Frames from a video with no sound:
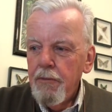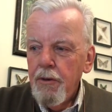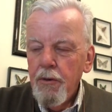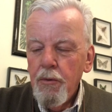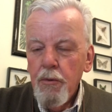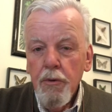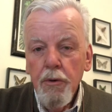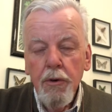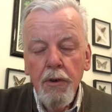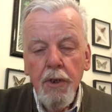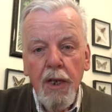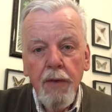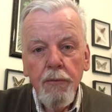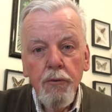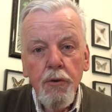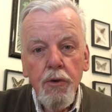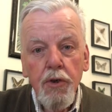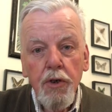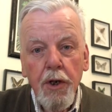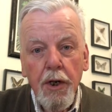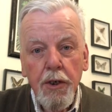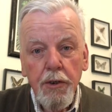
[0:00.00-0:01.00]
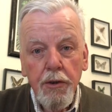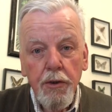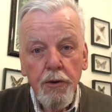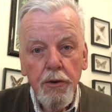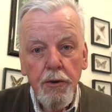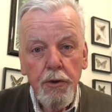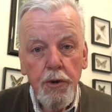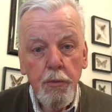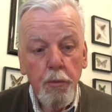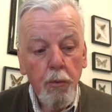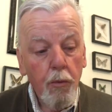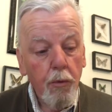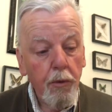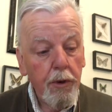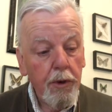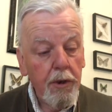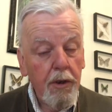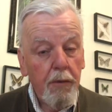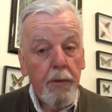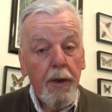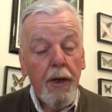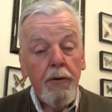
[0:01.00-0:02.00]
I wanted to have a chat to you this
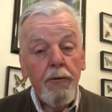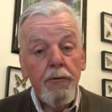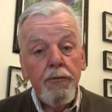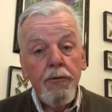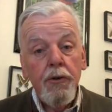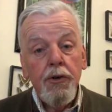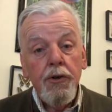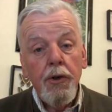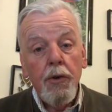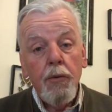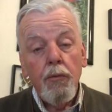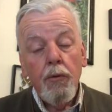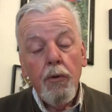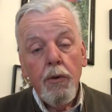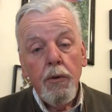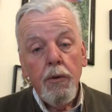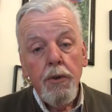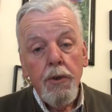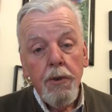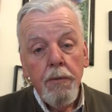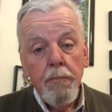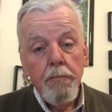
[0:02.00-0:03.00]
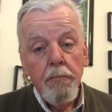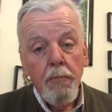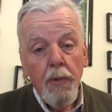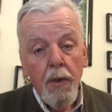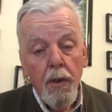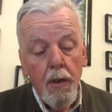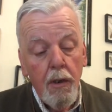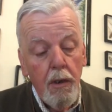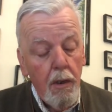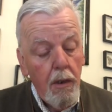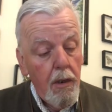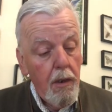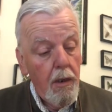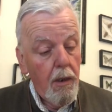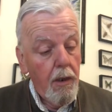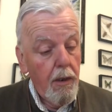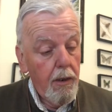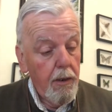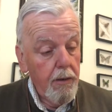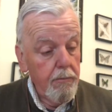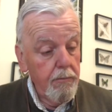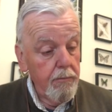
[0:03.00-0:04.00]
morning about fishing rods.
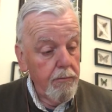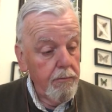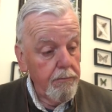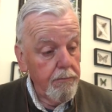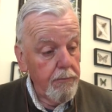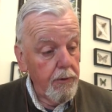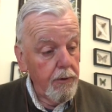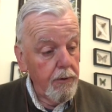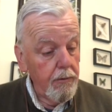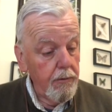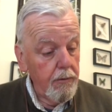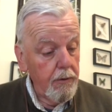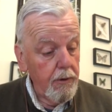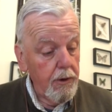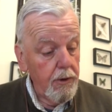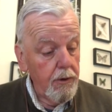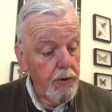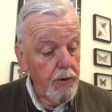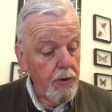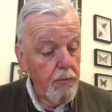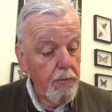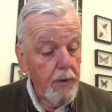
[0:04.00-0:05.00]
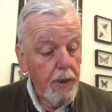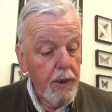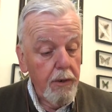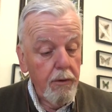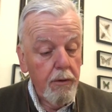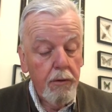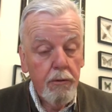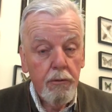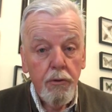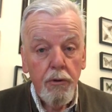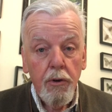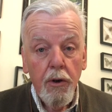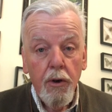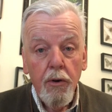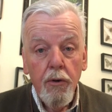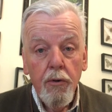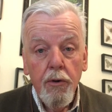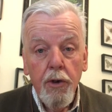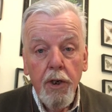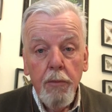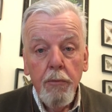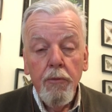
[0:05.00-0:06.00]
As you may
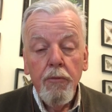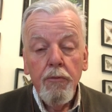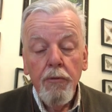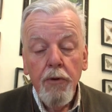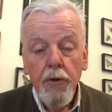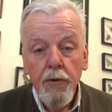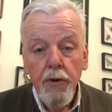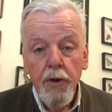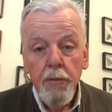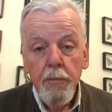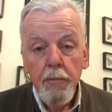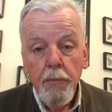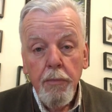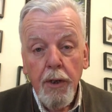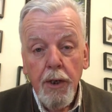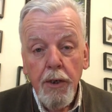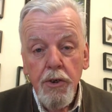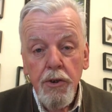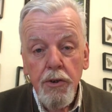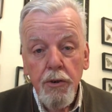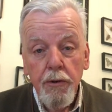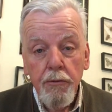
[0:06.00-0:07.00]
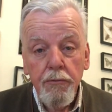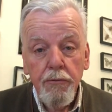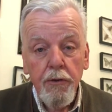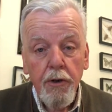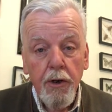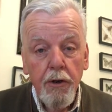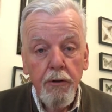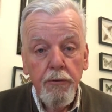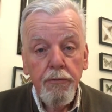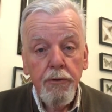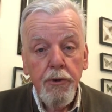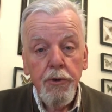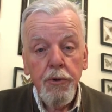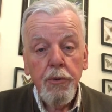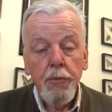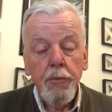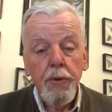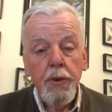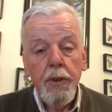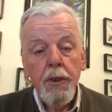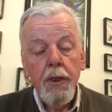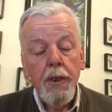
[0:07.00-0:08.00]
know, I'm a very passionate fly
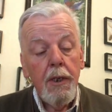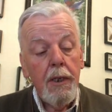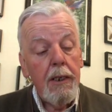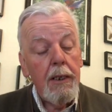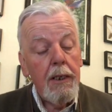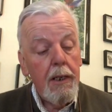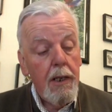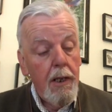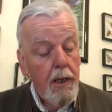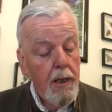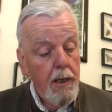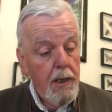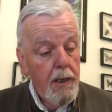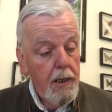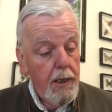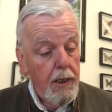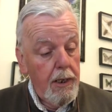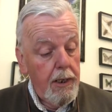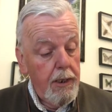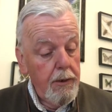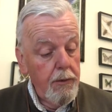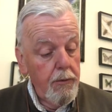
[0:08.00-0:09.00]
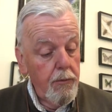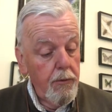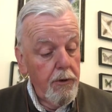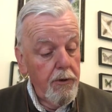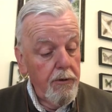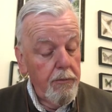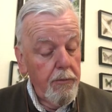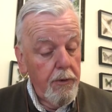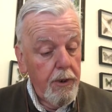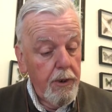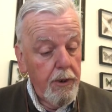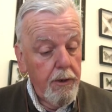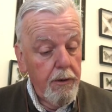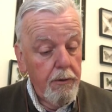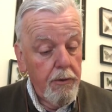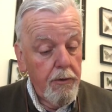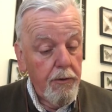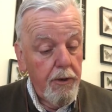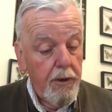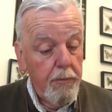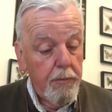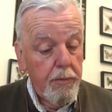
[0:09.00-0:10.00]
fisherman, and one of my
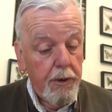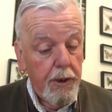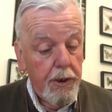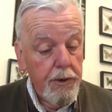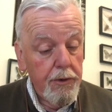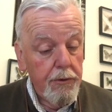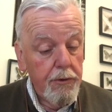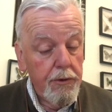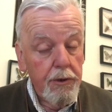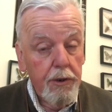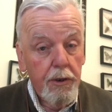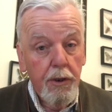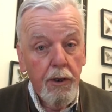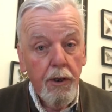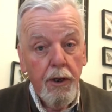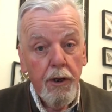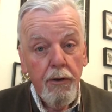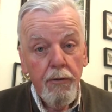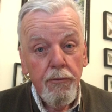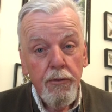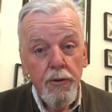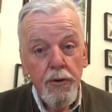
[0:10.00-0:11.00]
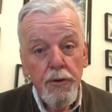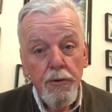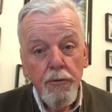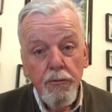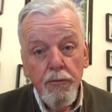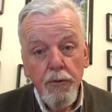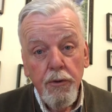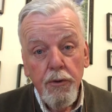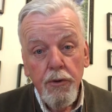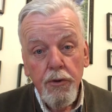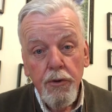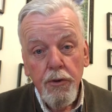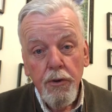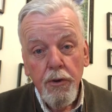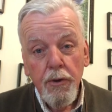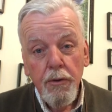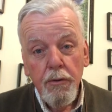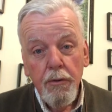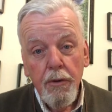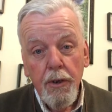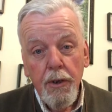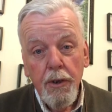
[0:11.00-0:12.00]
great pleasures in life is to fish
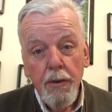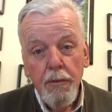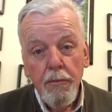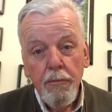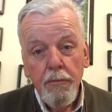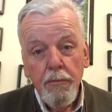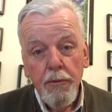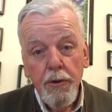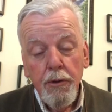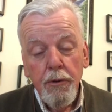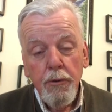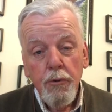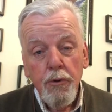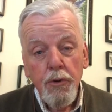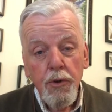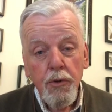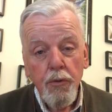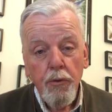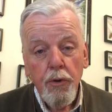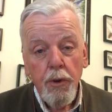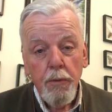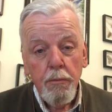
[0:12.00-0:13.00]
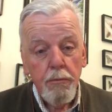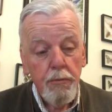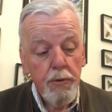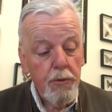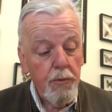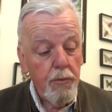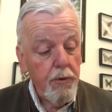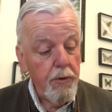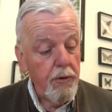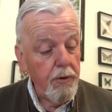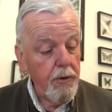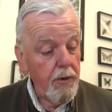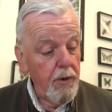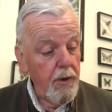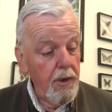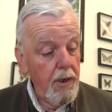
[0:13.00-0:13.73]
little streams with